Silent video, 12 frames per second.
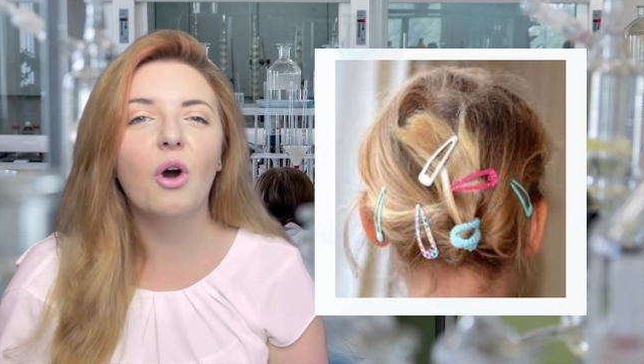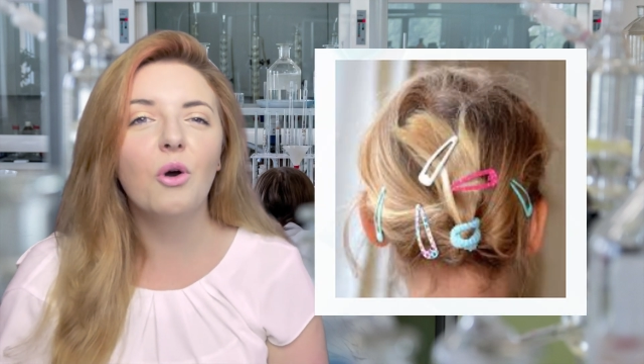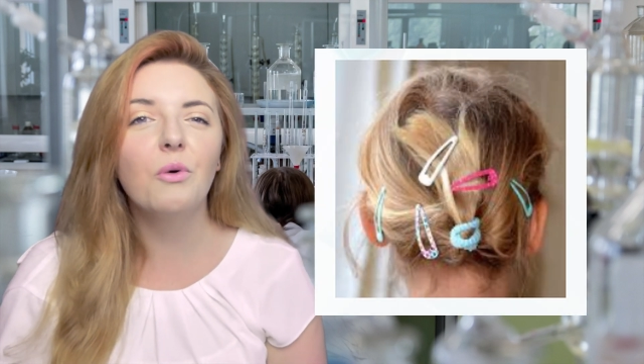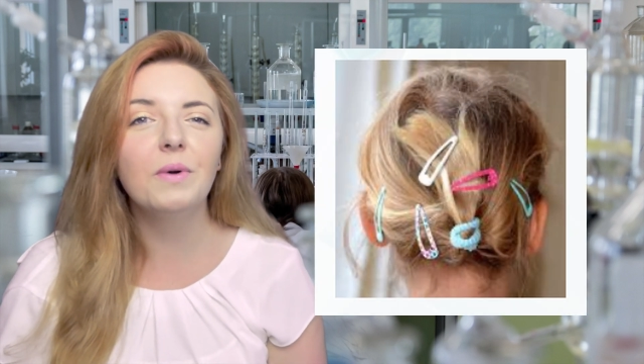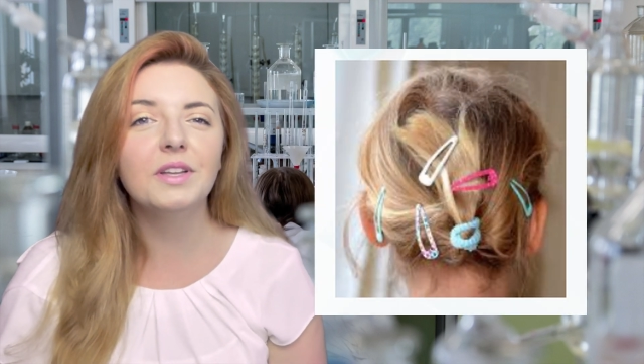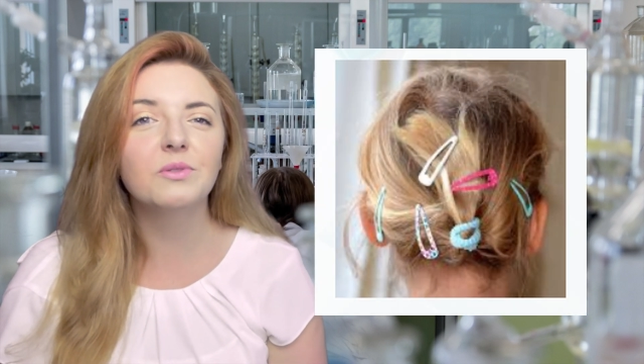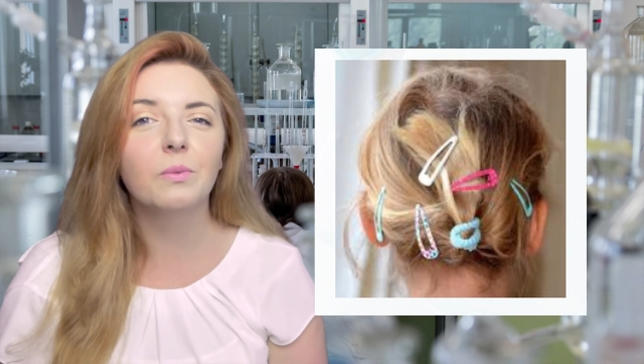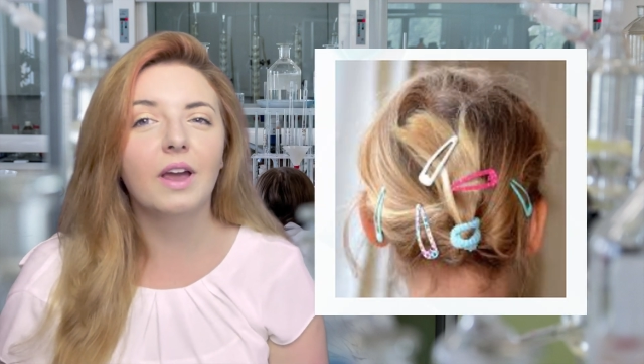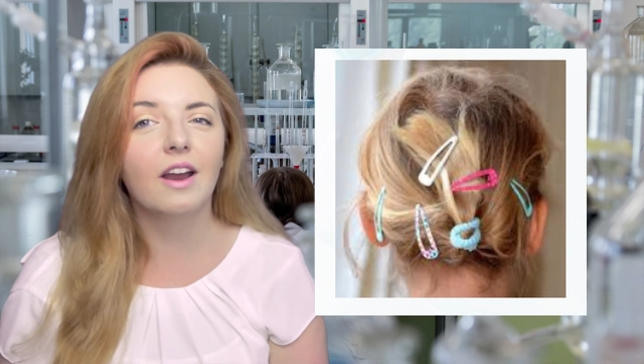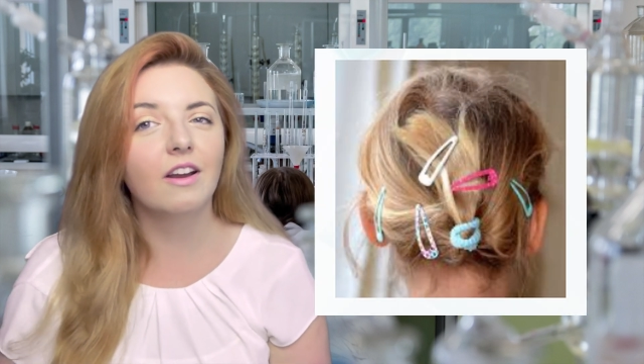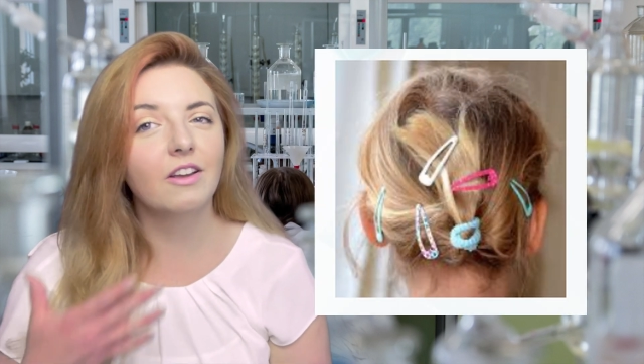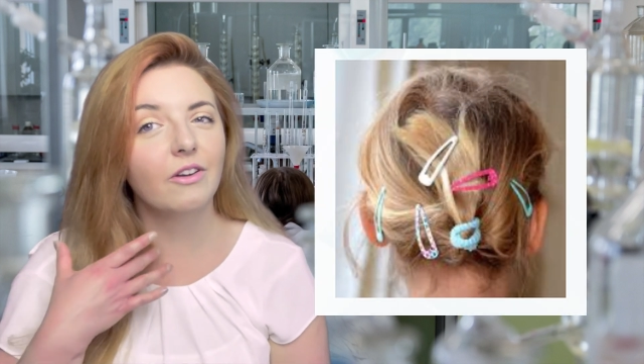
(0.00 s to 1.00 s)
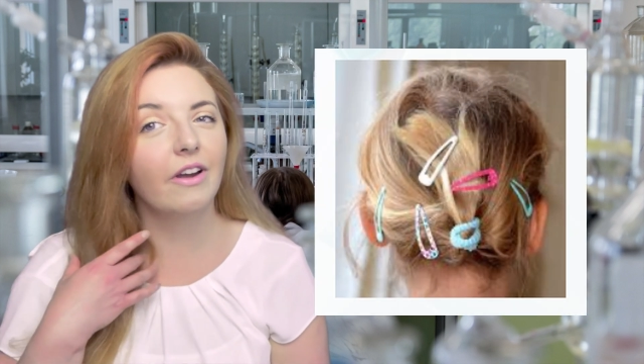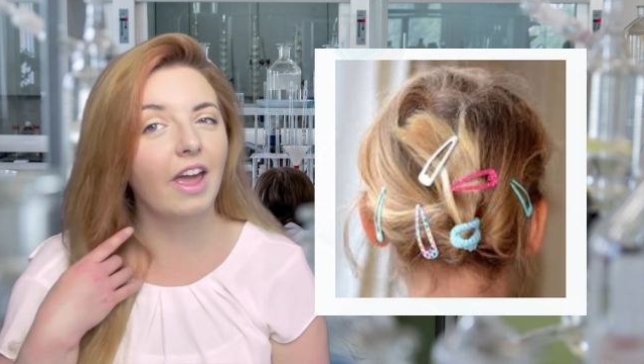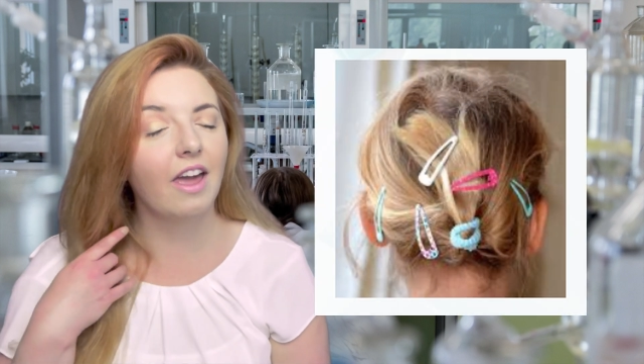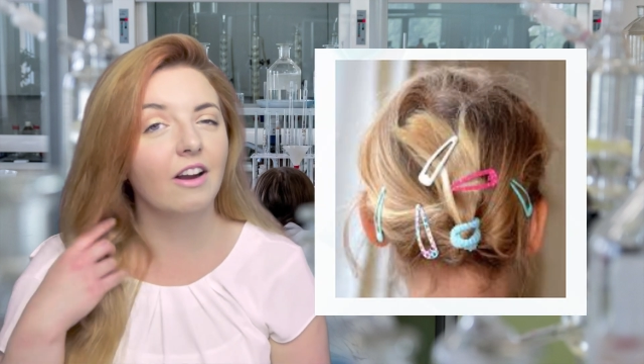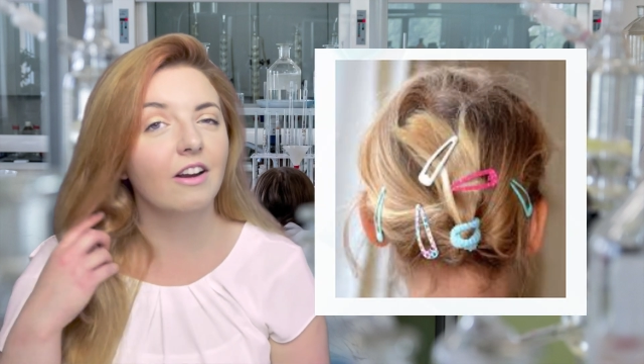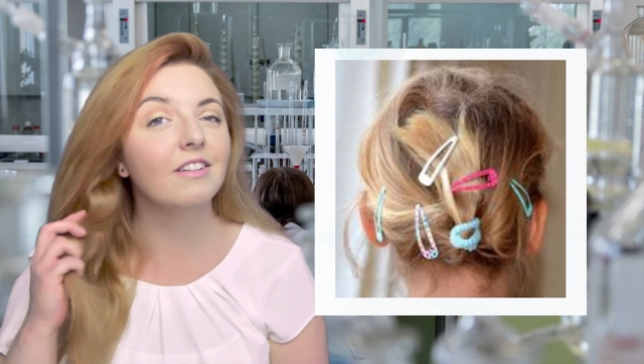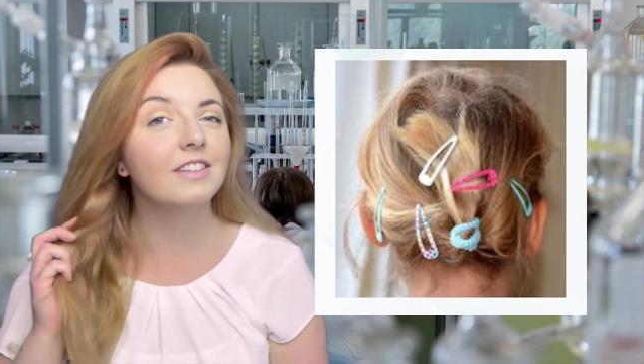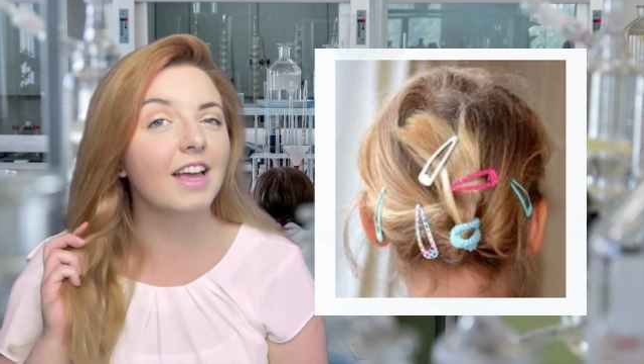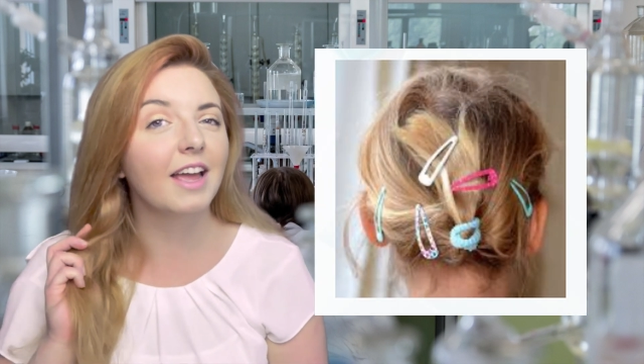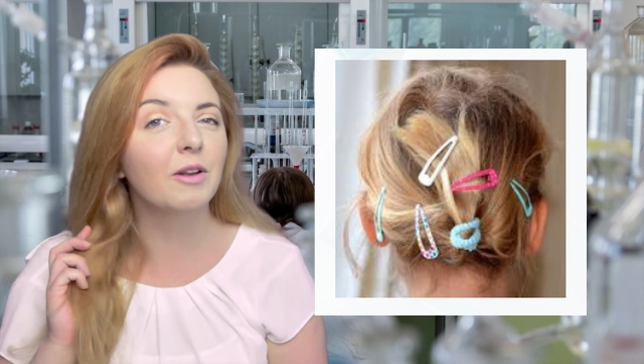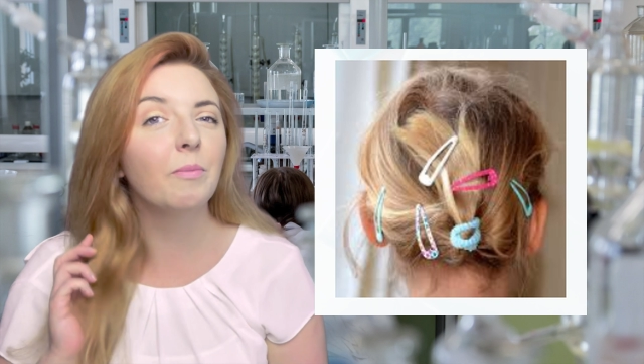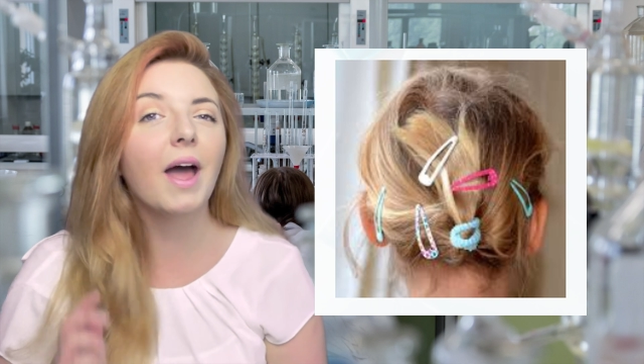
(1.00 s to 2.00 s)
always wear your hair
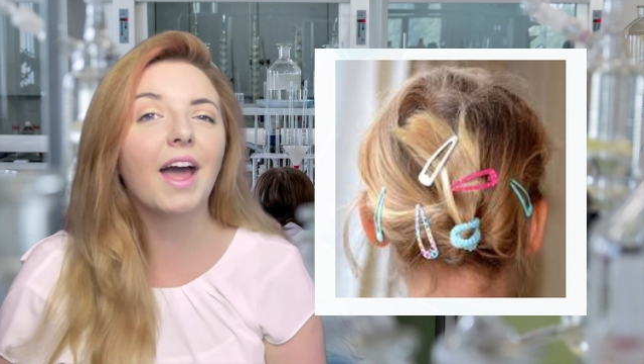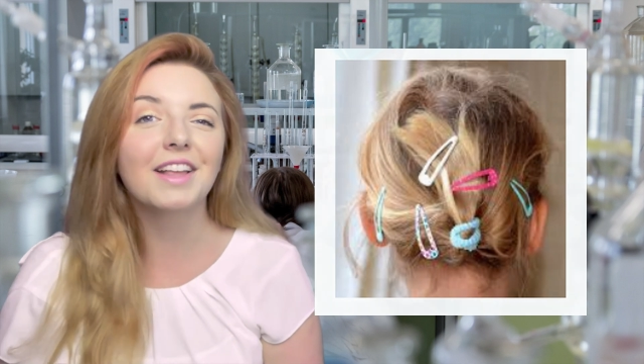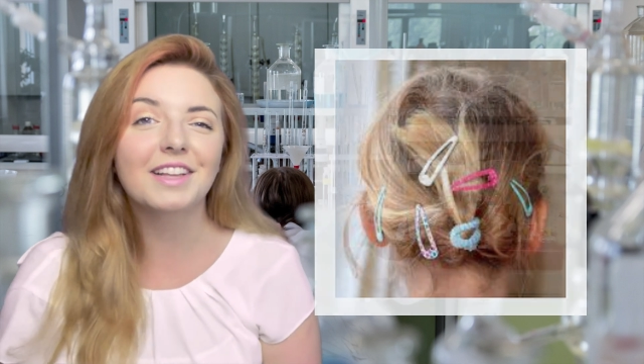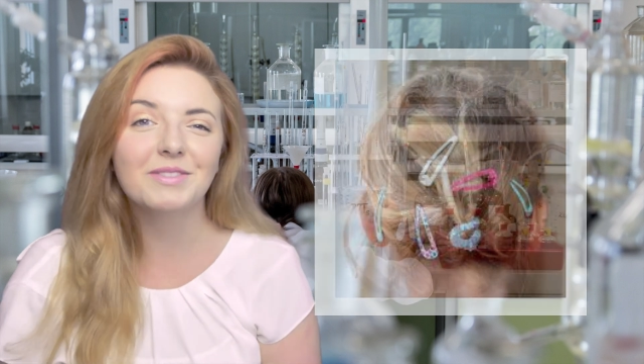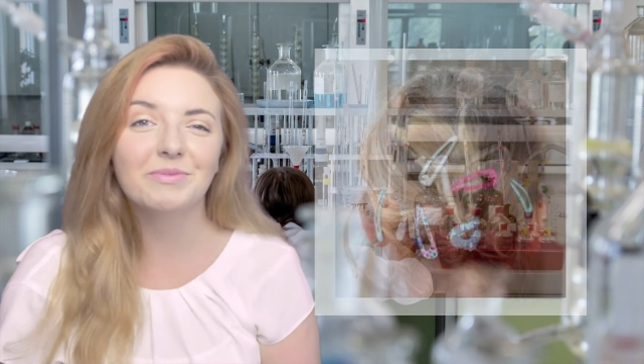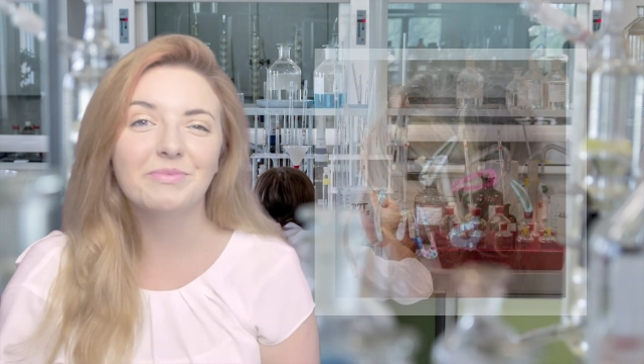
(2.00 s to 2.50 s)
tied back.